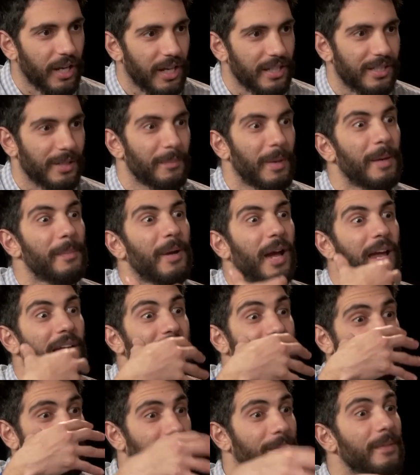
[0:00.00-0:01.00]
sarcastic. Maybe I, I
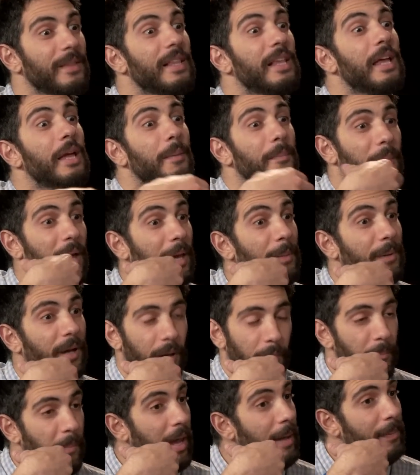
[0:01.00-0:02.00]
actually did like maybe, him. I
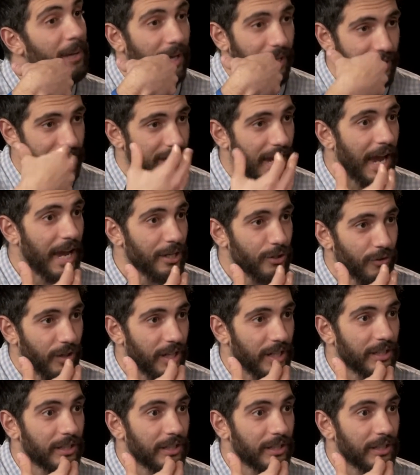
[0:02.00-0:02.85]
heard a lot of opposition.